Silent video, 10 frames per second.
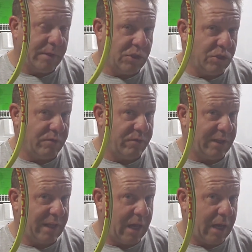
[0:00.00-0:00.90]
these should
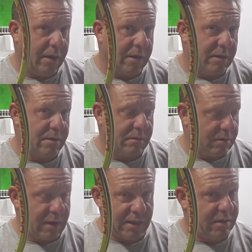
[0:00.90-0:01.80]
fit that, because
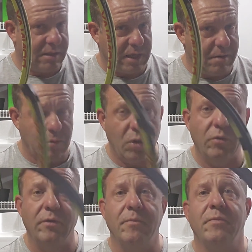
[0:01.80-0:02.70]
that's the same
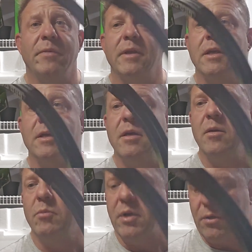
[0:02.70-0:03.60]
mold.
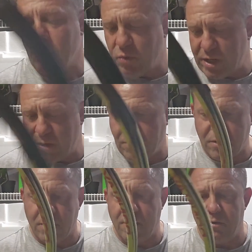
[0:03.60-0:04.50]
But we
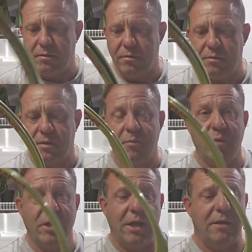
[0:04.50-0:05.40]
are
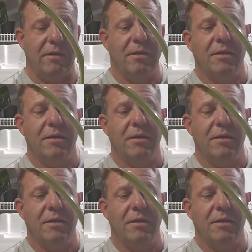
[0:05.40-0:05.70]
complete.